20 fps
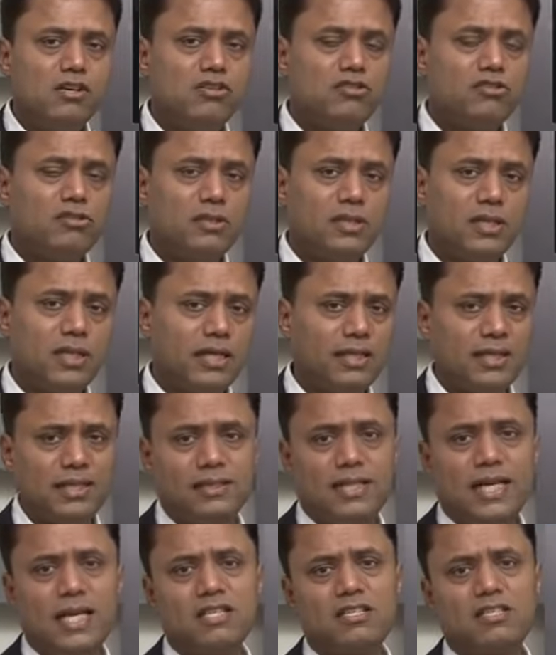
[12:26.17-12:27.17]
So I
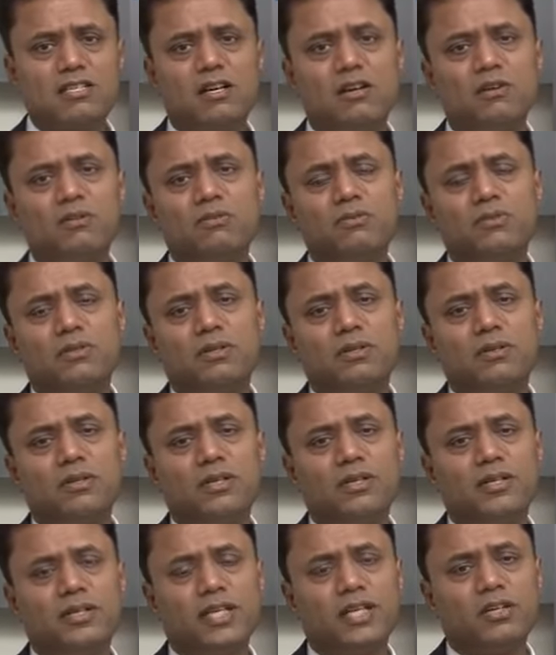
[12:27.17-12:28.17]
think that's
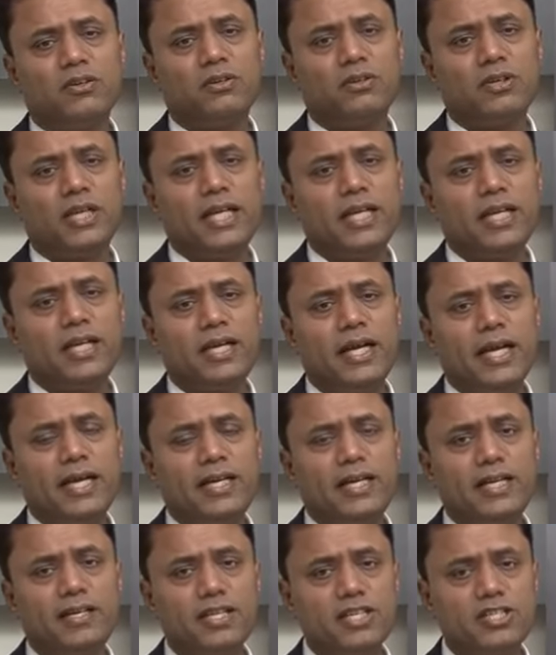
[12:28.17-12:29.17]
how Indian
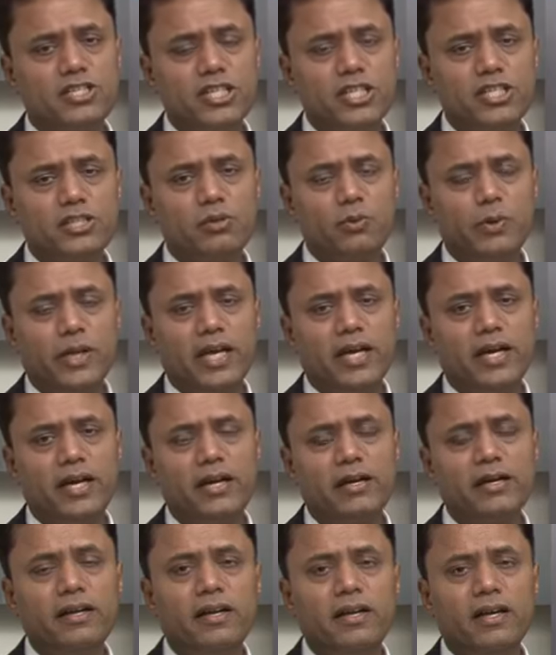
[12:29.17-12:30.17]
IT industry is looking
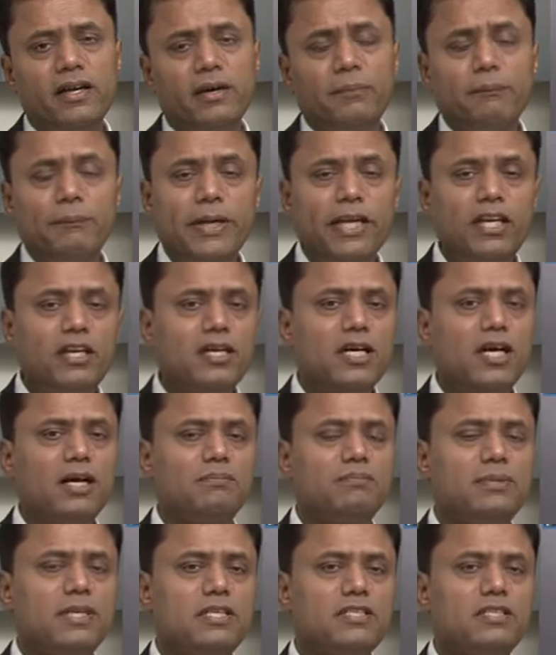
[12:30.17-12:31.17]
at. Many
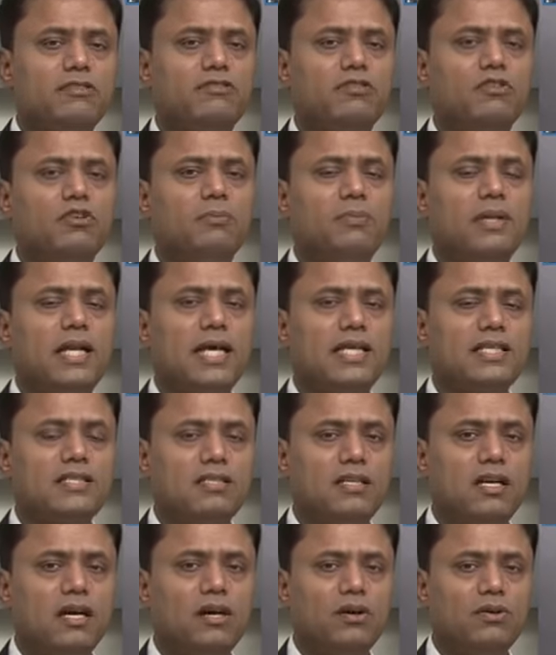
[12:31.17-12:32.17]
companies have
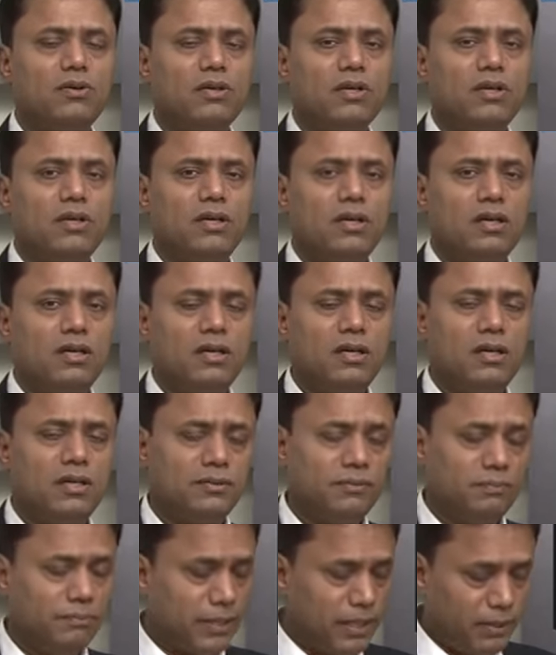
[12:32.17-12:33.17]
globalized now.
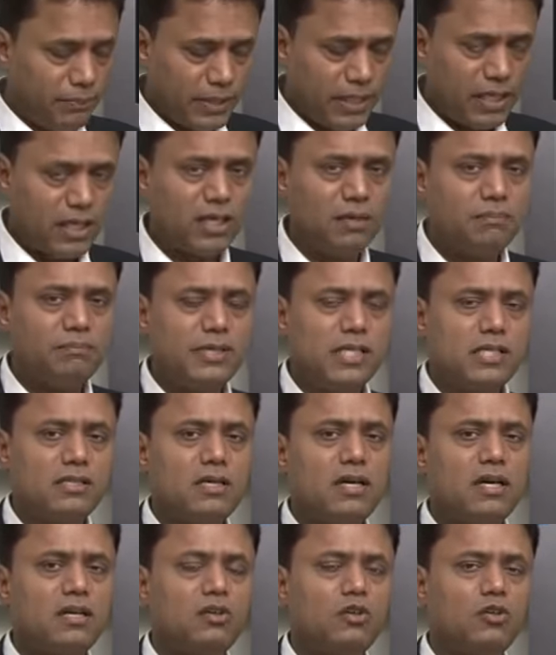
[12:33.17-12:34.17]
Many companies
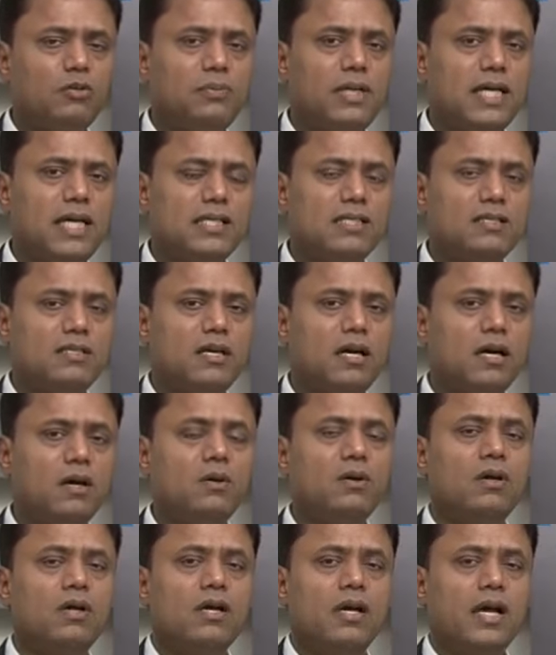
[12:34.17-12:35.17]
are globalized
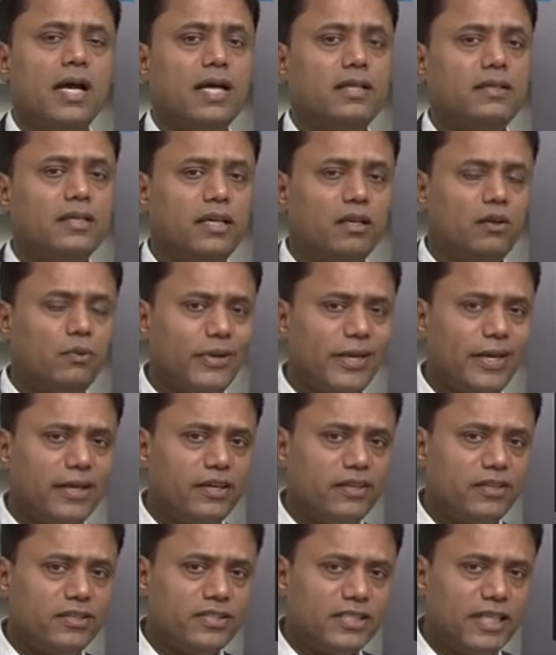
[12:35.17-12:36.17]
now, and they are looking
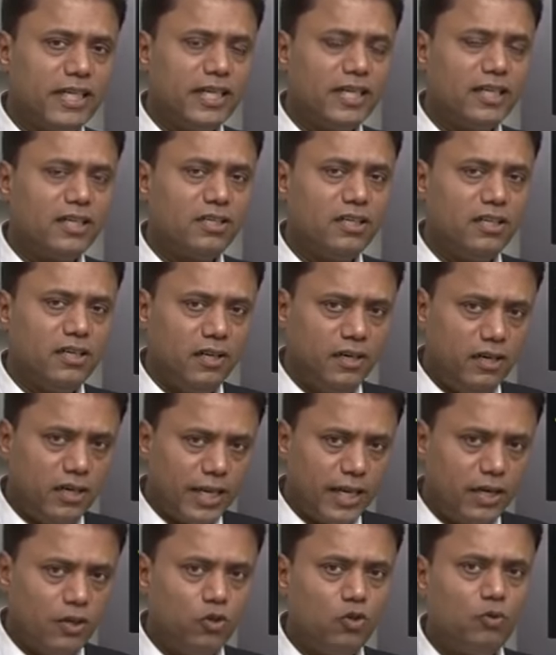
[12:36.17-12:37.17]
at setting
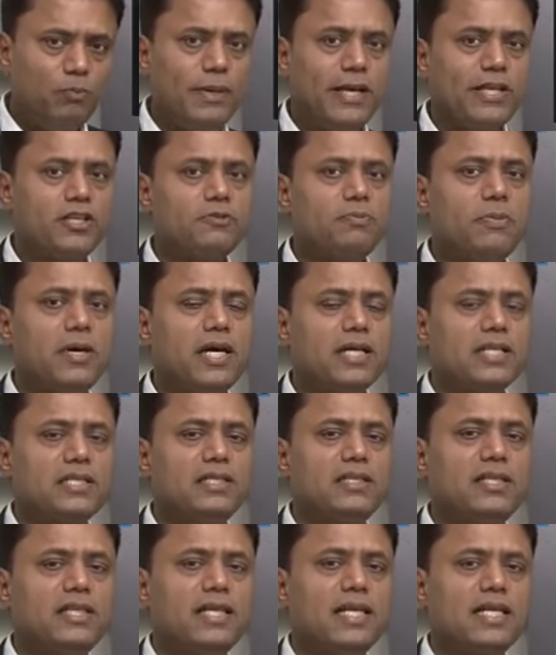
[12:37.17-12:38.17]
new benchmarks
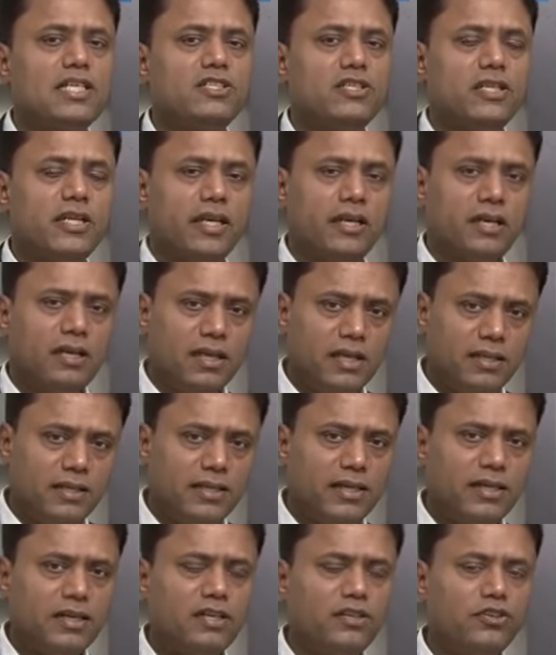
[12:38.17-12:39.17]
in the industry, in
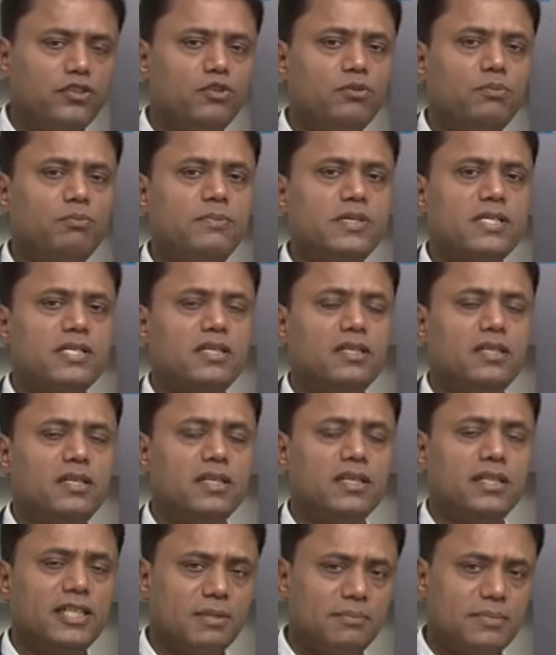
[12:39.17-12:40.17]

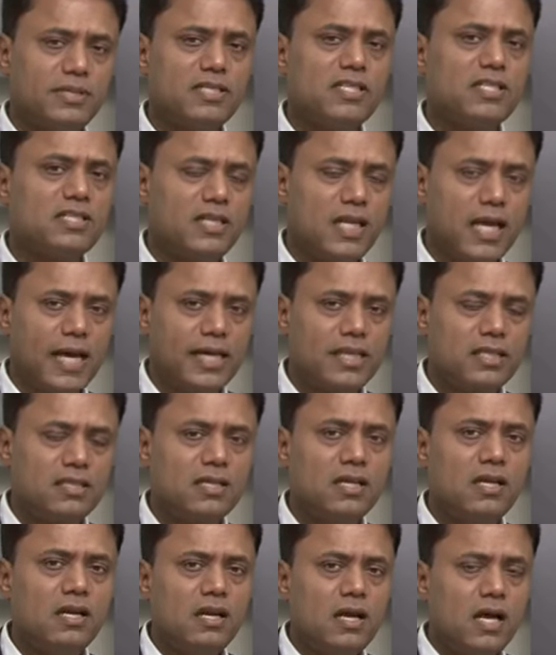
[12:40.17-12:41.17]
their business lines,
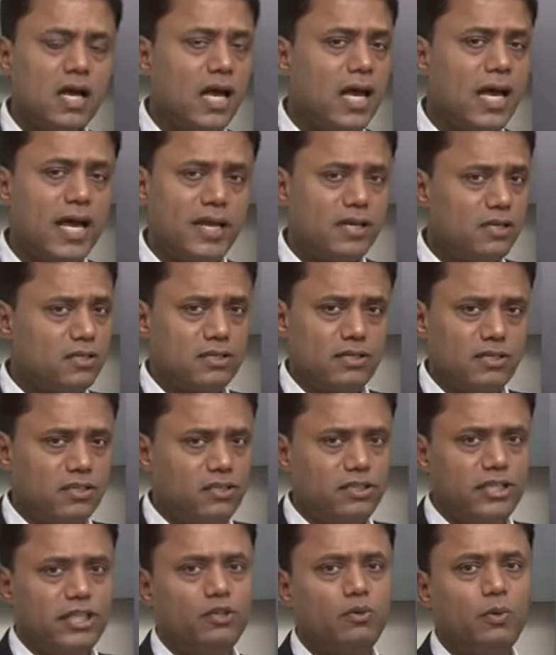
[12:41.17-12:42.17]
and
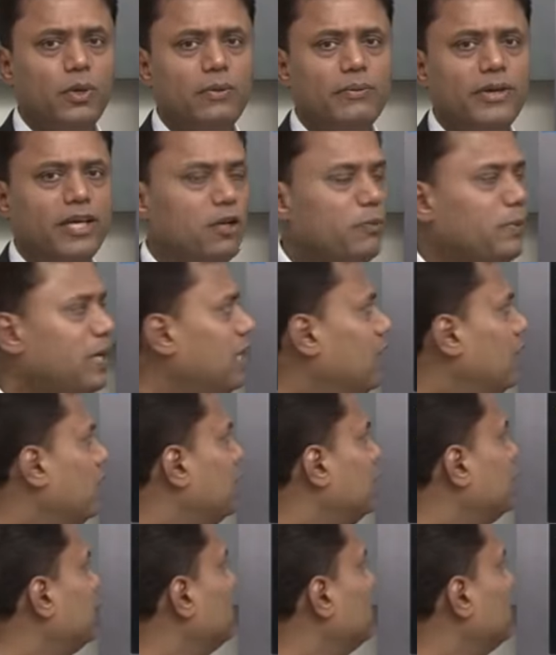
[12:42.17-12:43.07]
they're doing very well.